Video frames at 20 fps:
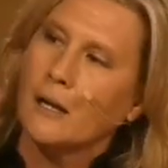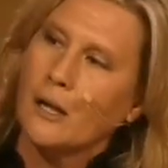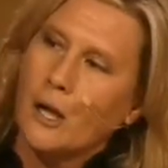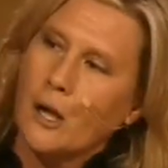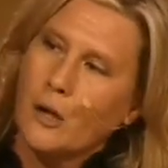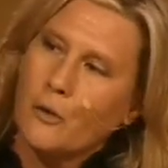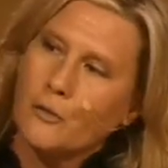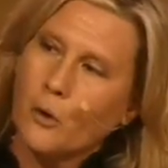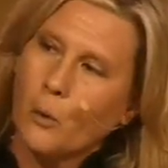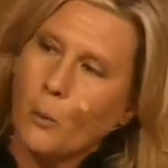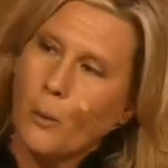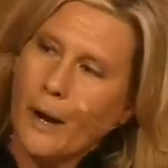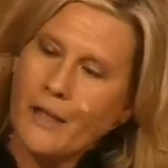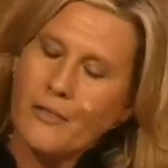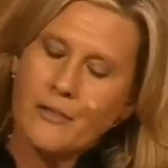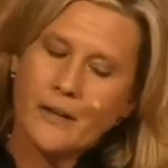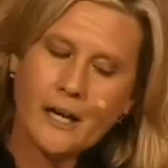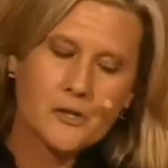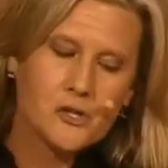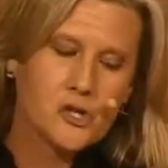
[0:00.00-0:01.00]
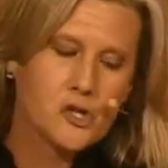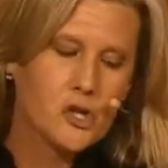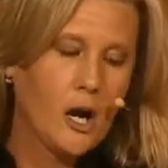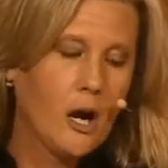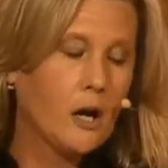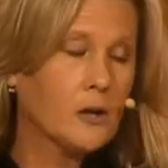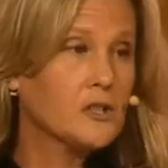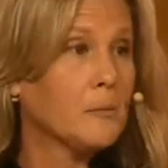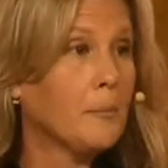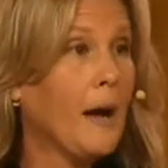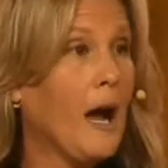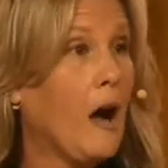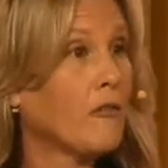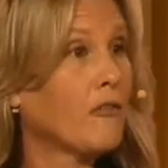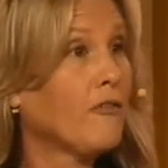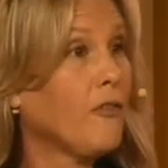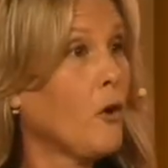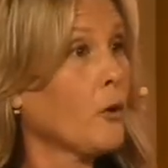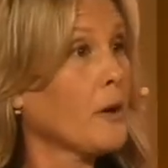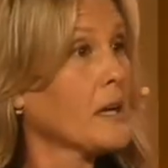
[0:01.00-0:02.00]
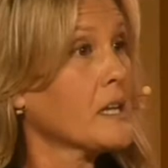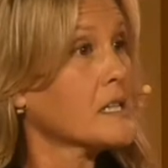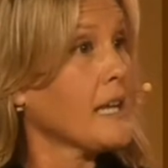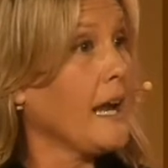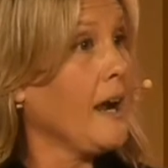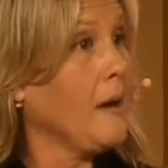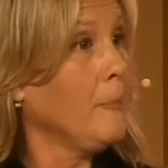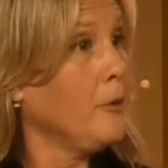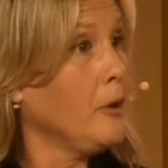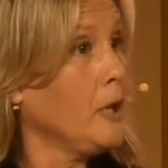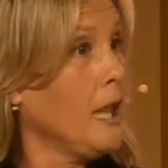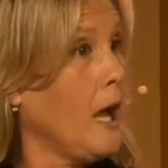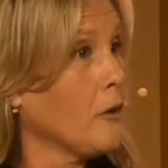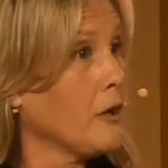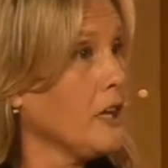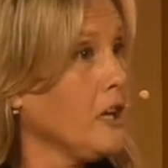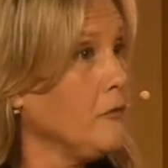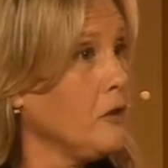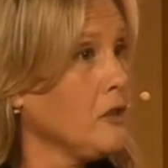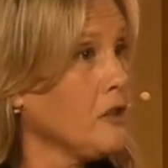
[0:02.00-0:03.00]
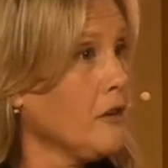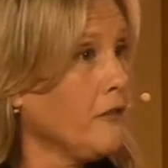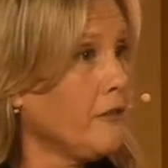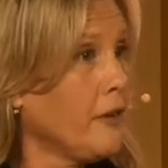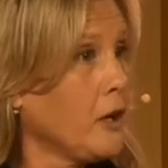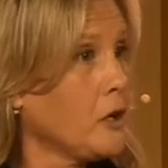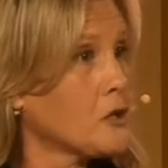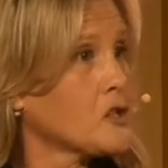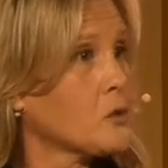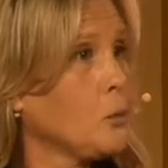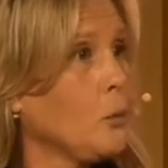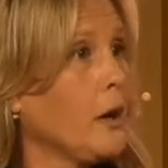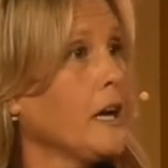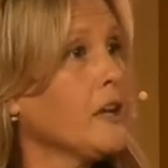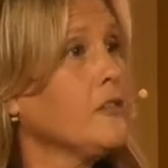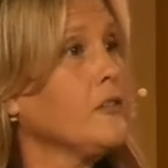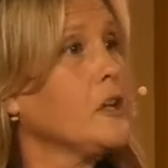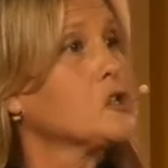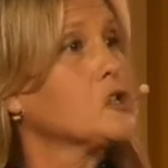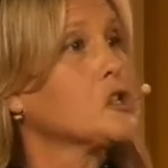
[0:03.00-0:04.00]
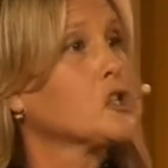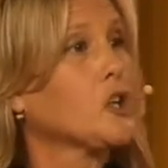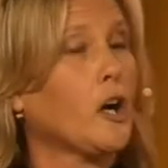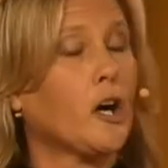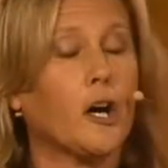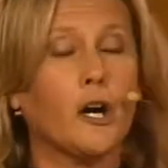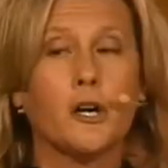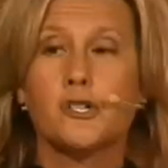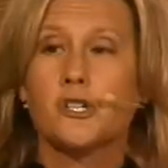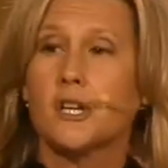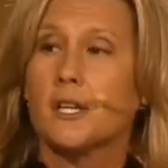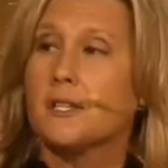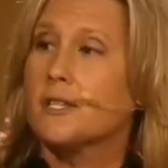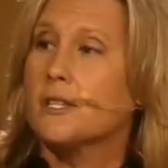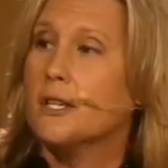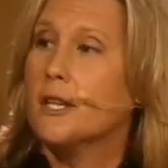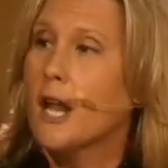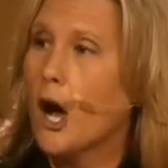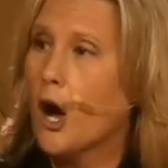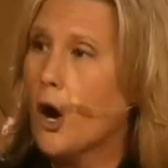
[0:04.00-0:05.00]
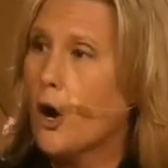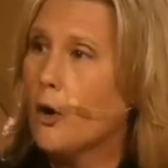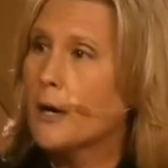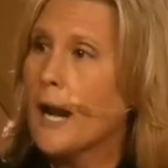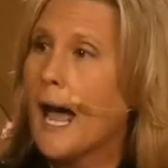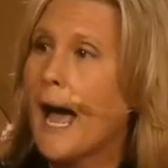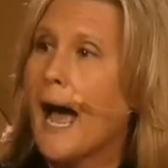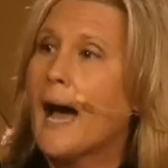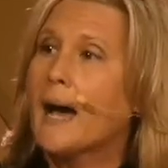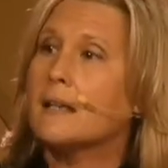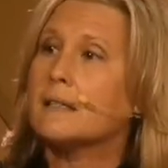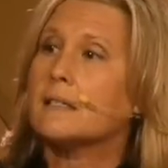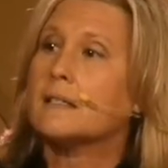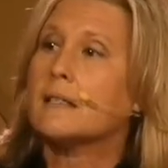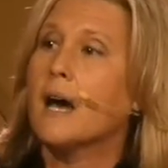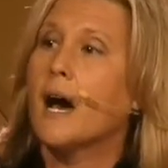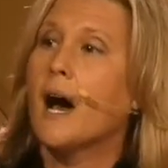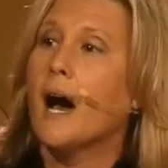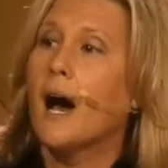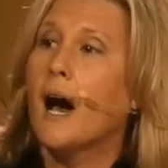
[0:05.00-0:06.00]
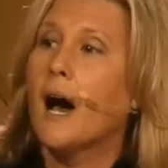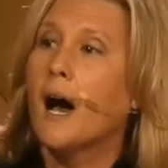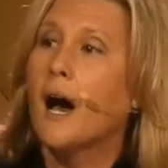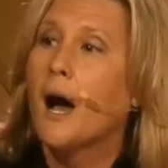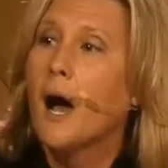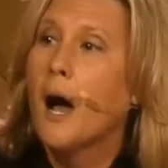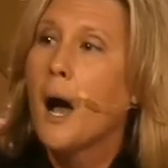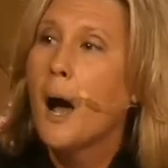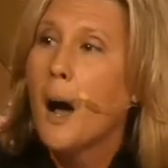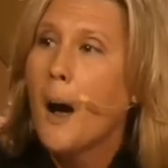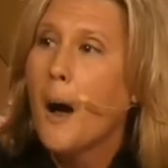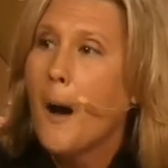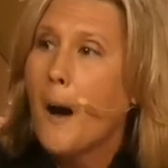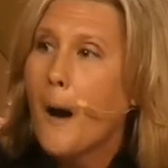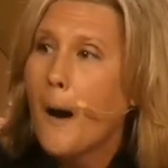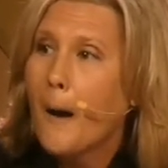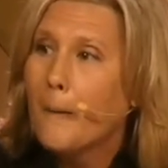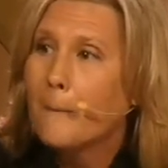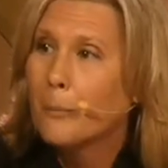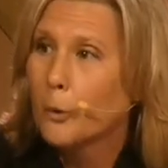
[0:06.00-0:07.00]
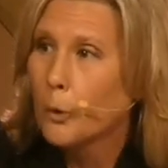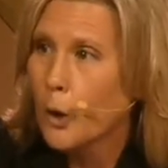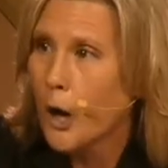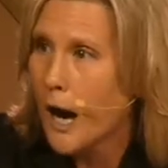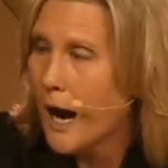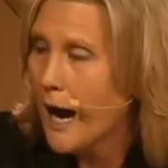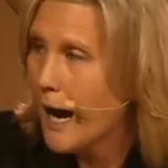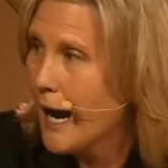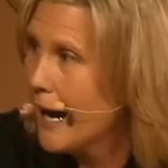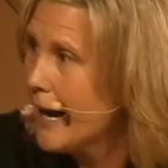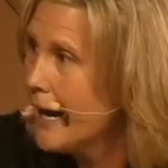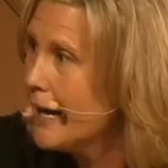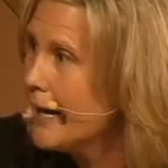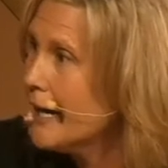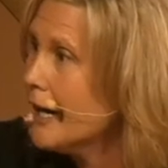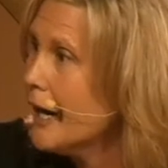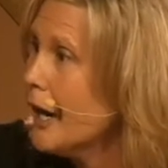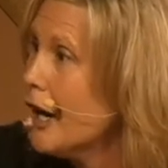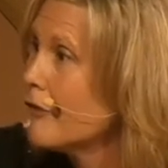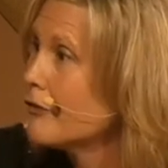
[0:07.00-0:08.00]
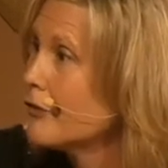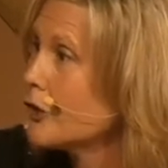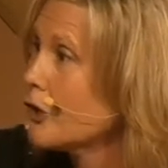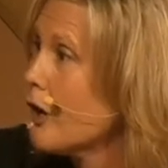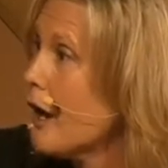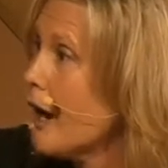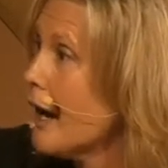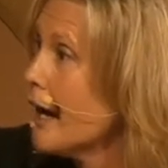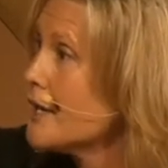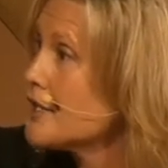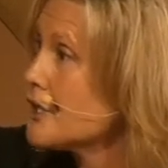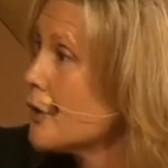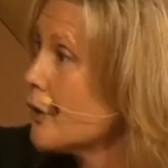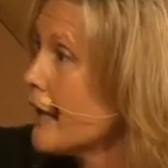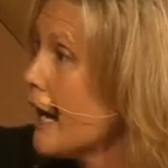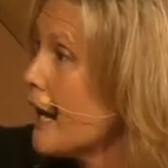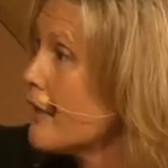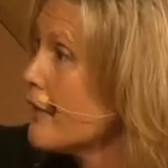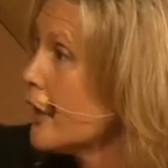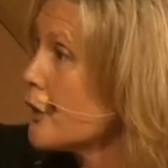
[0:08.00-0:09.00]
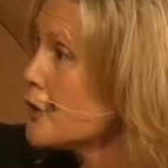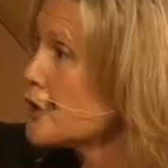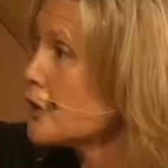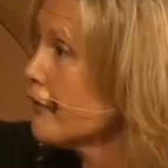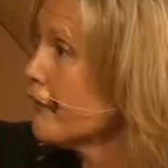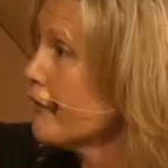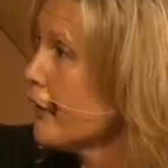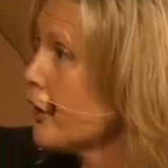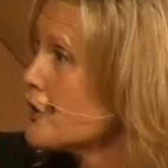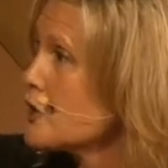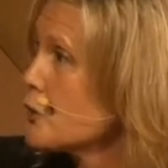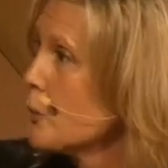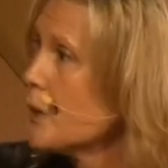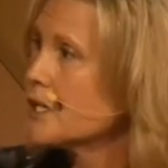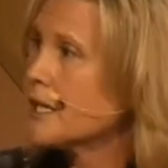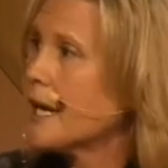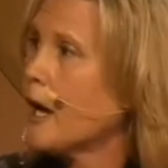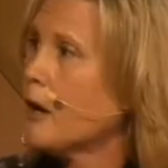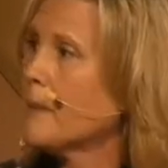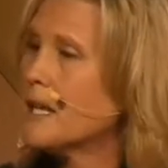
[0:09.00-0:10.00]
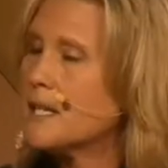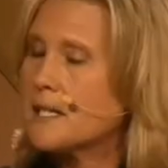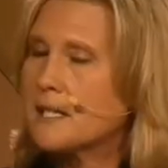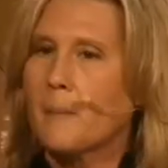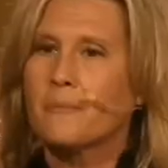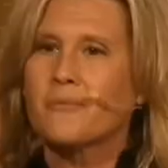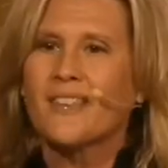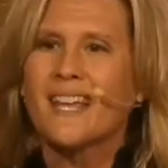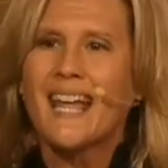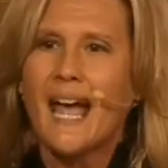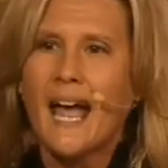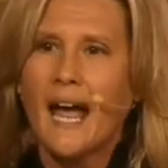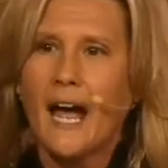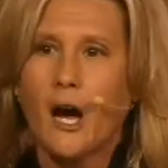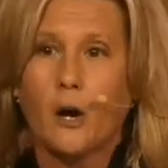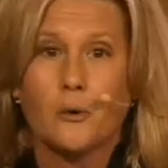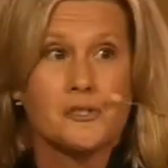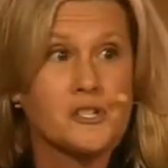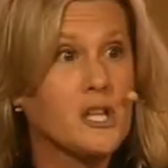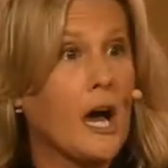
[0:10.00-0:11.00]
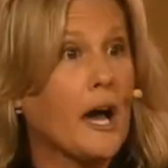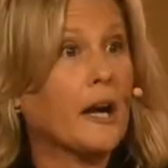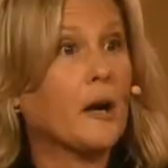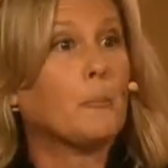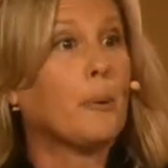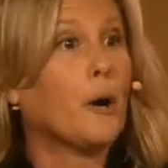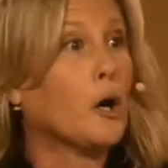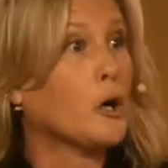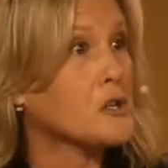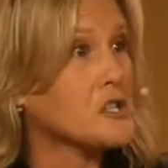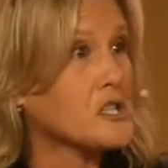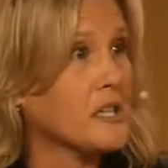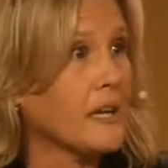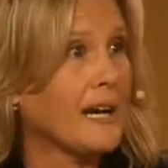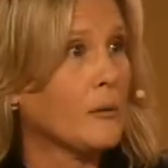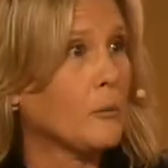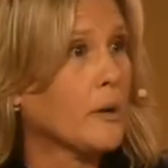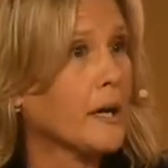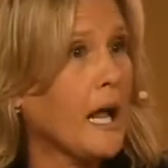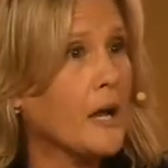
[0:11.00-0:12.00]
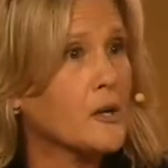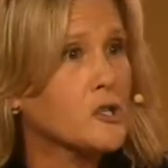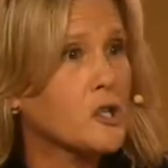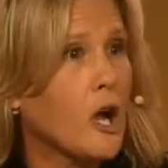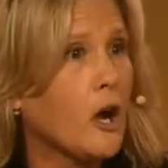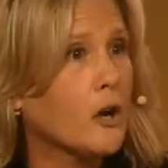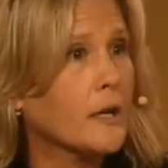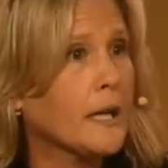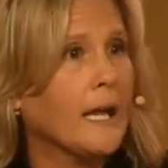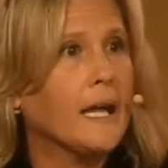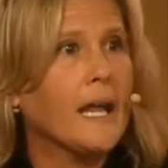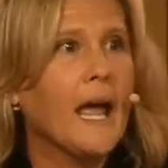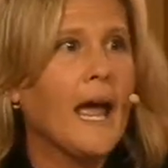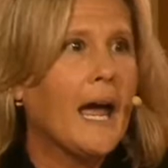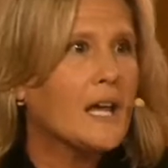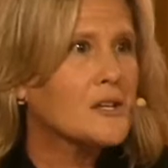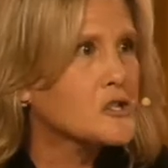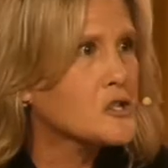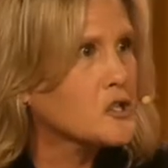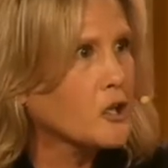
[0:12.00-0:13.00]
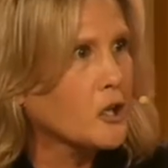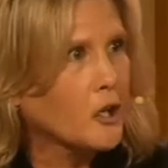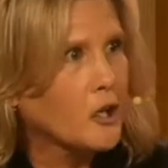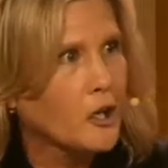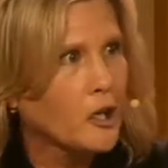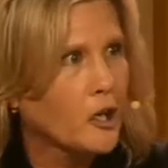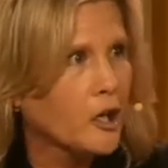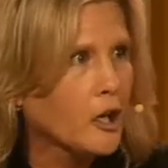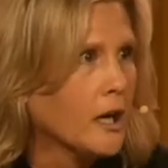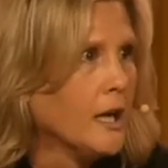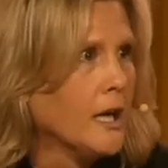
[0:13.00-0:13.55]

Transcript: the way that it's talked about. For example, I'll give you the first one. The church is known as the bride of Christ. Okay, there's your first one. Tell me something else, not a person. We're not talking Esther,